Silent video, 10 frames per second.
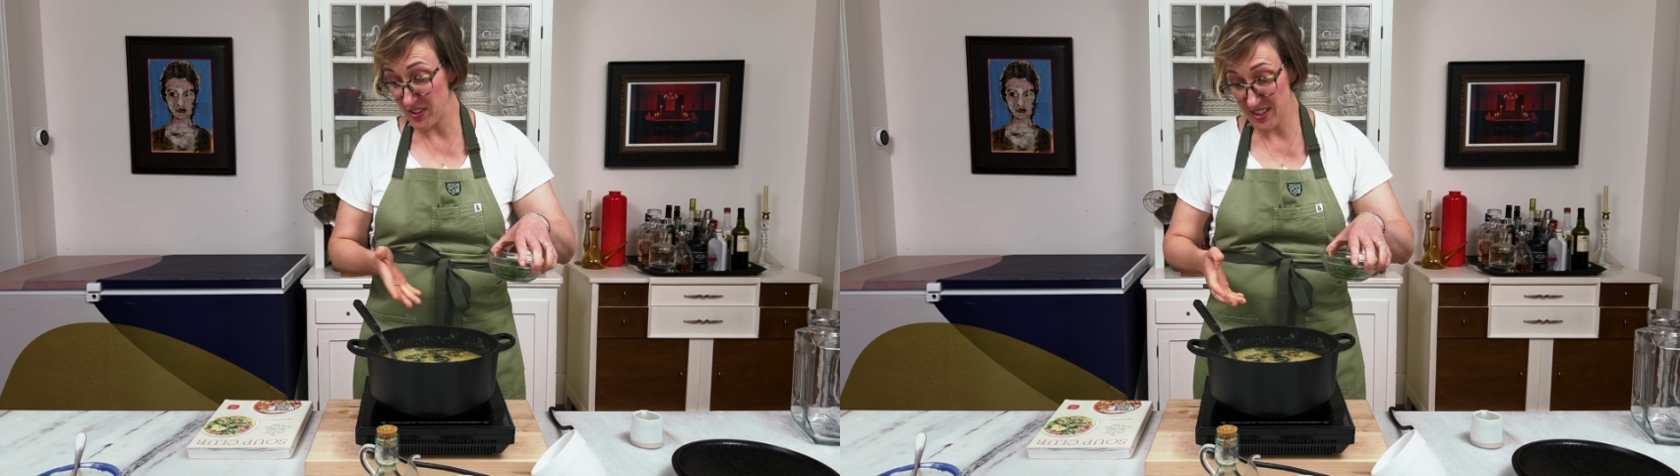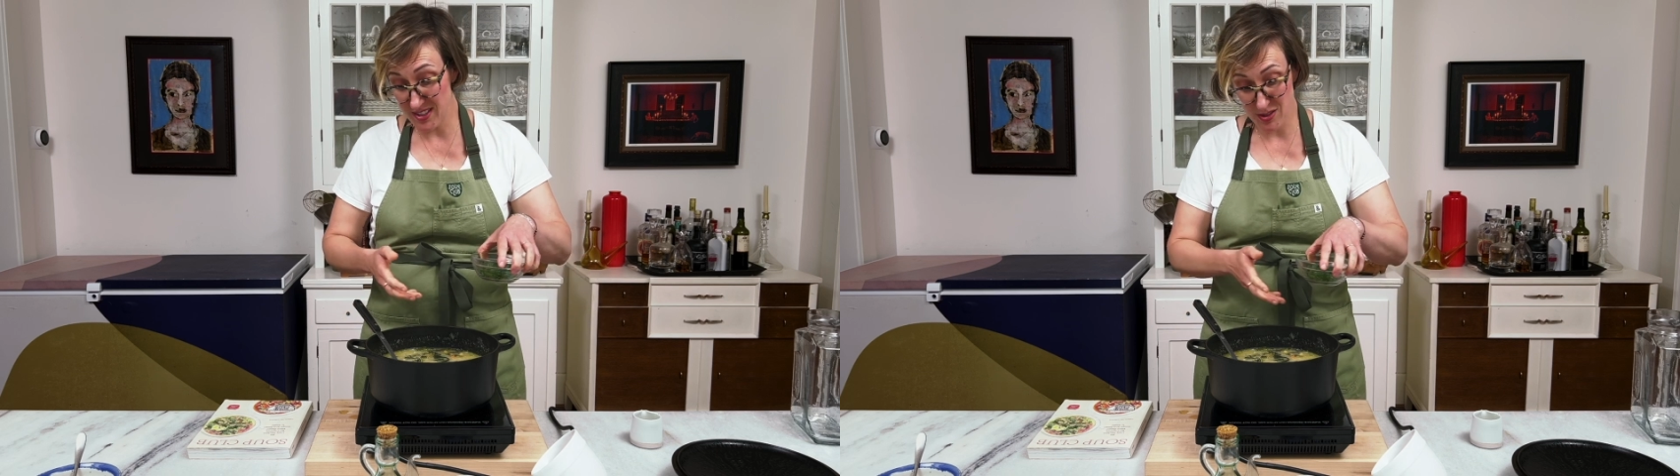
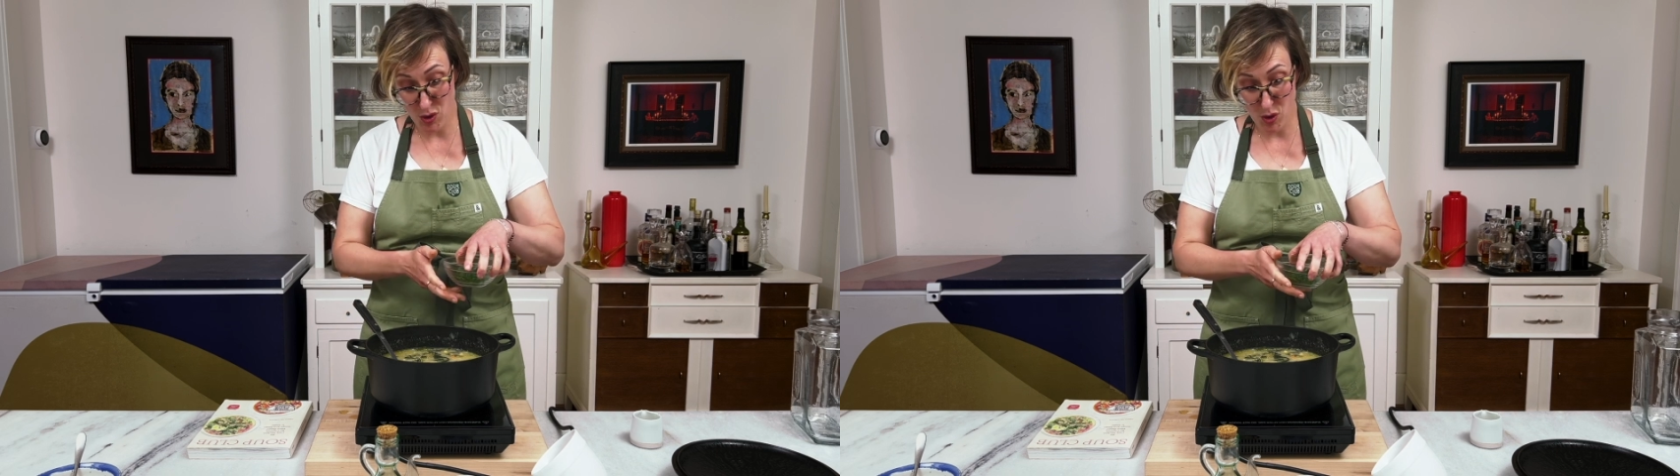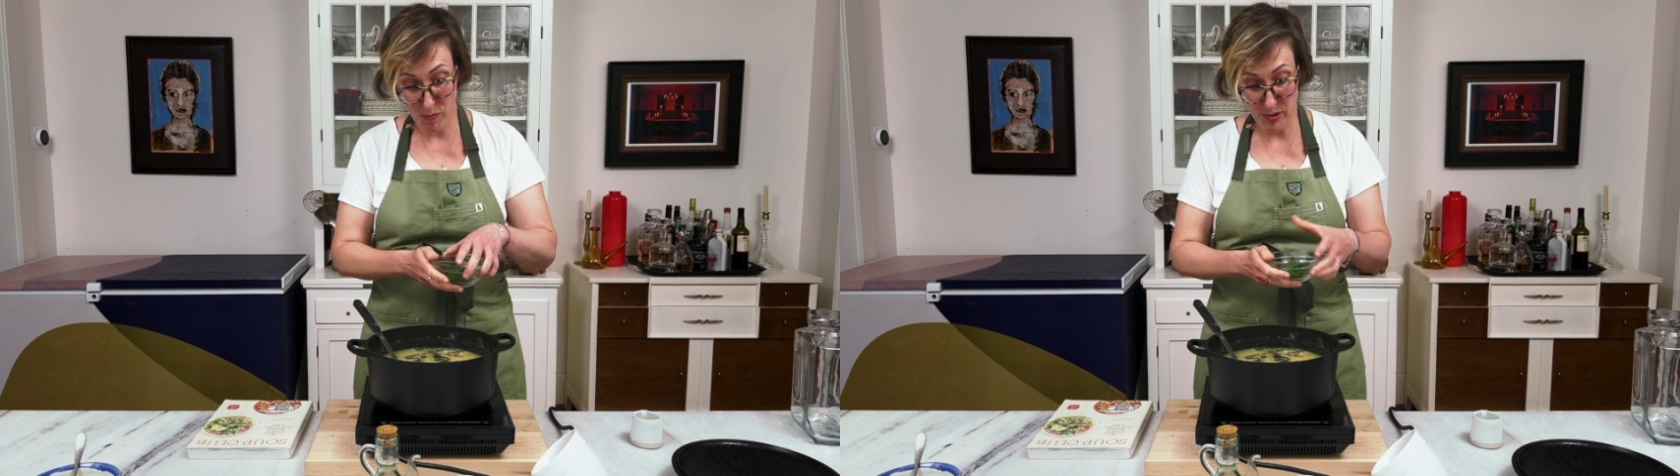this
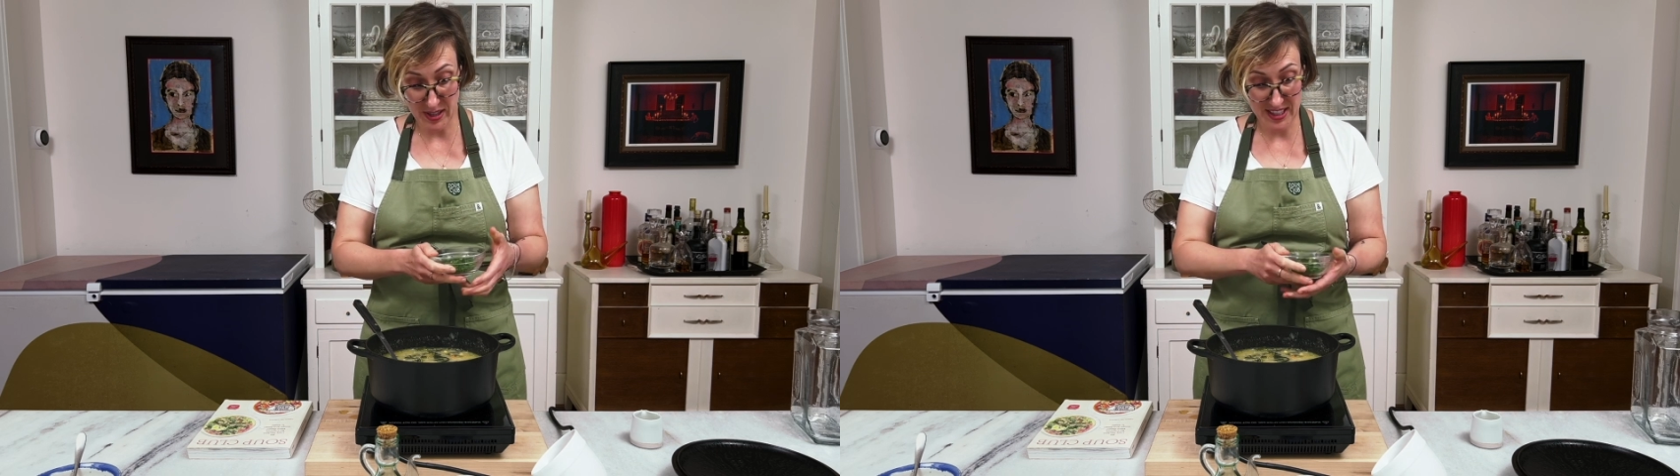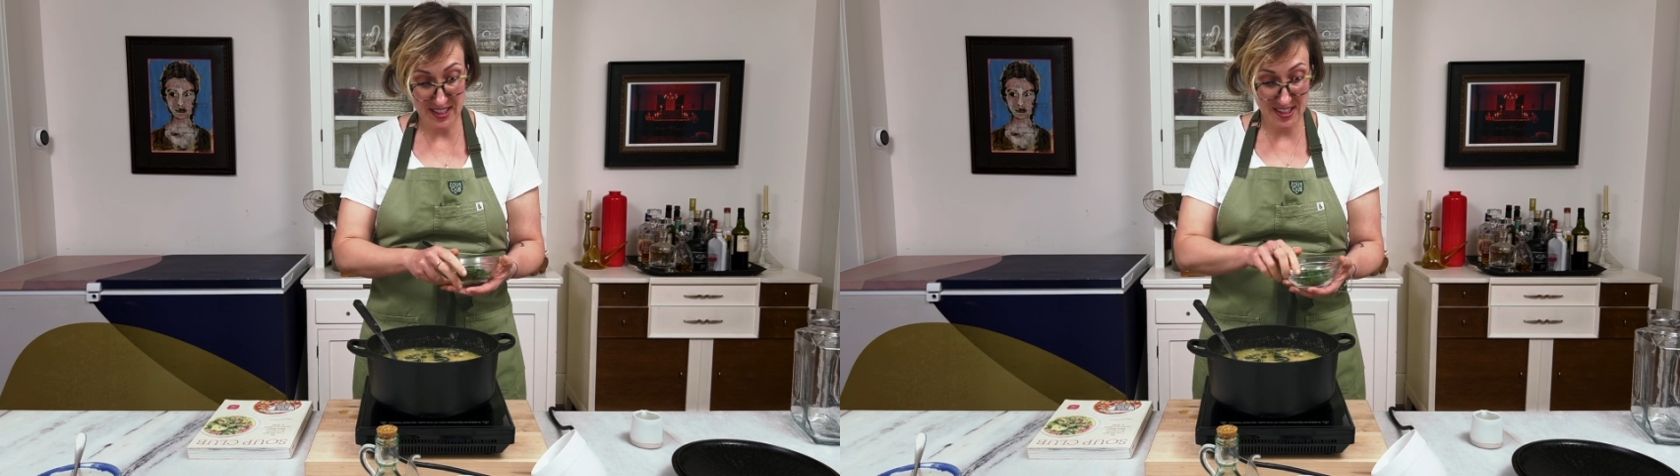soup
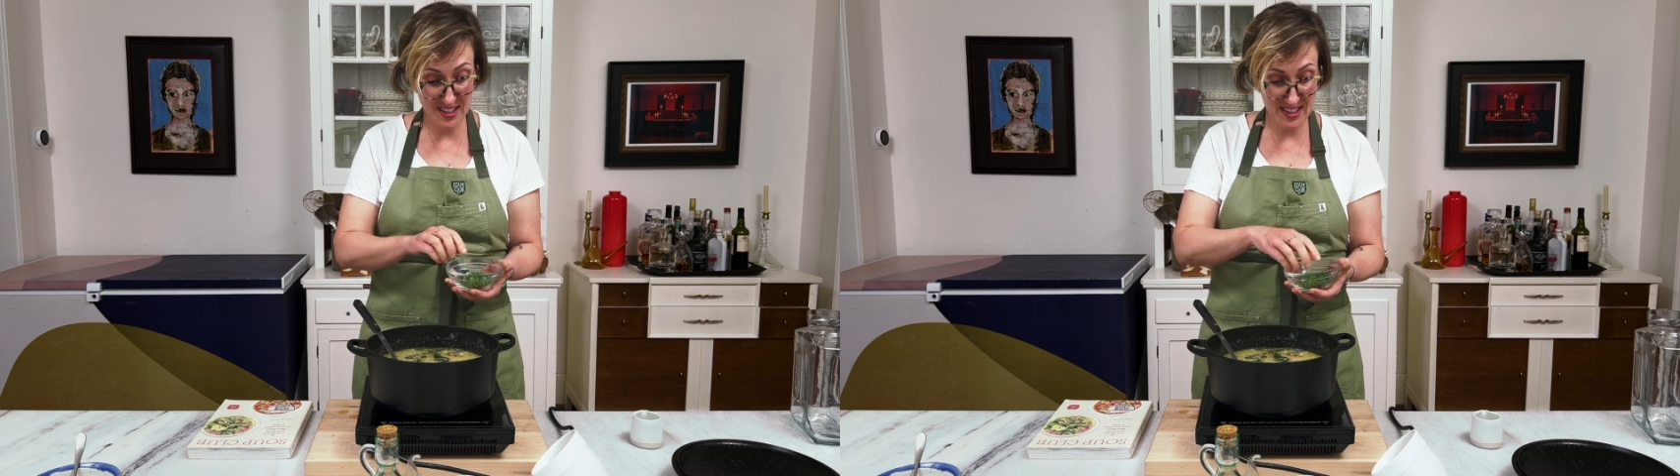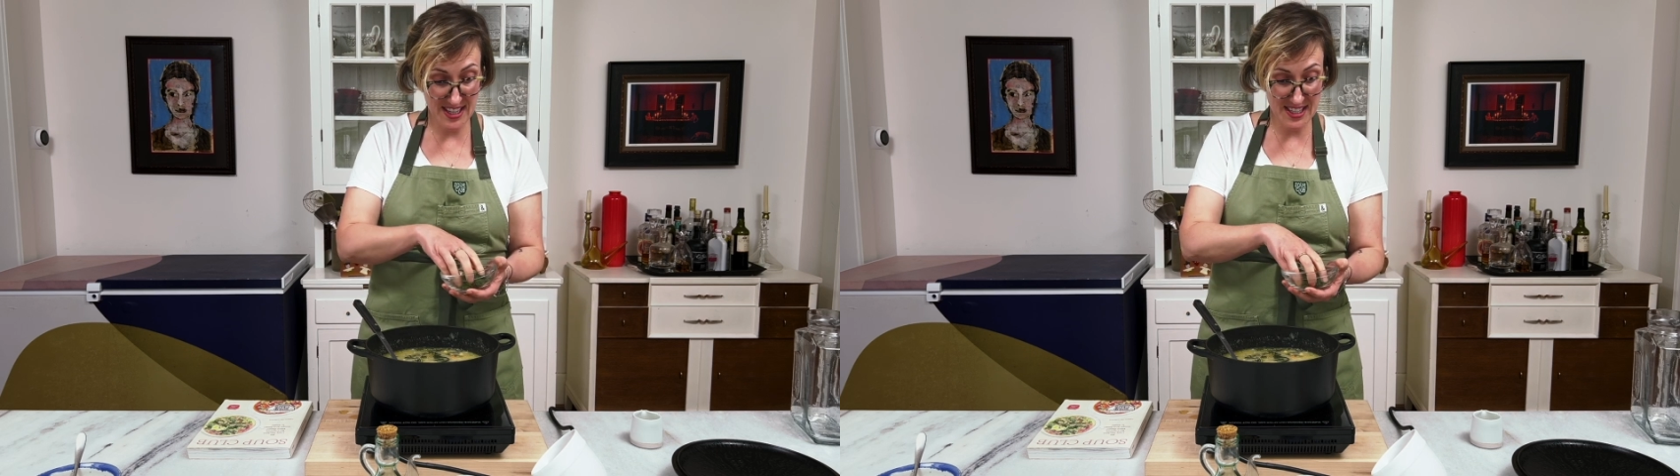is to
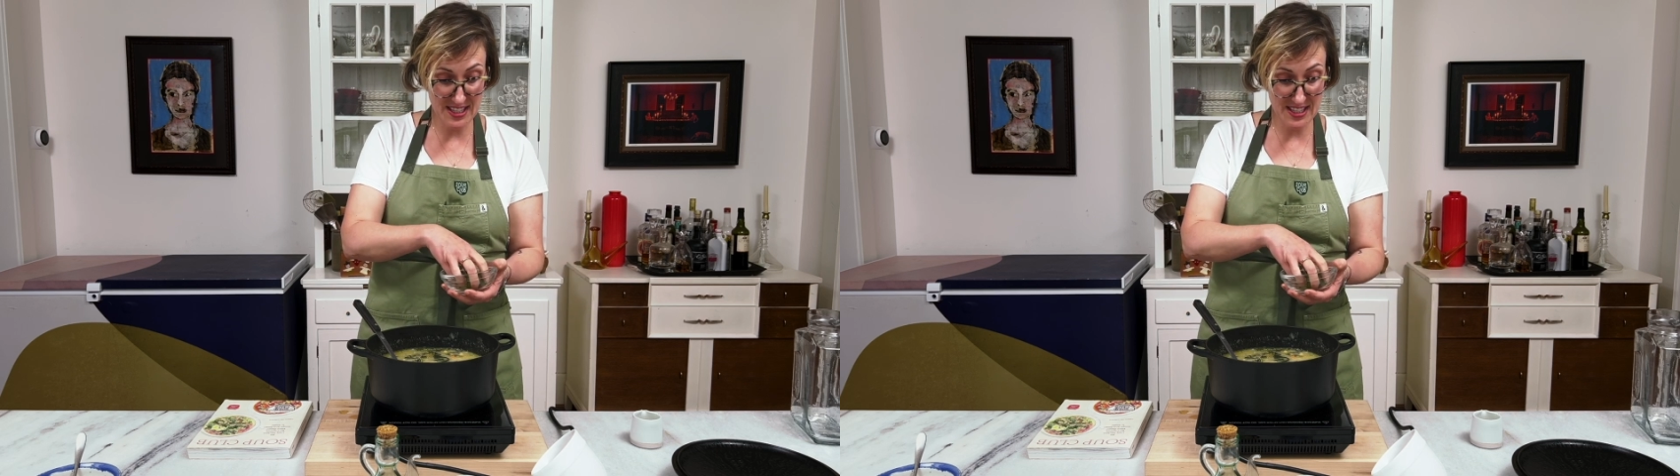season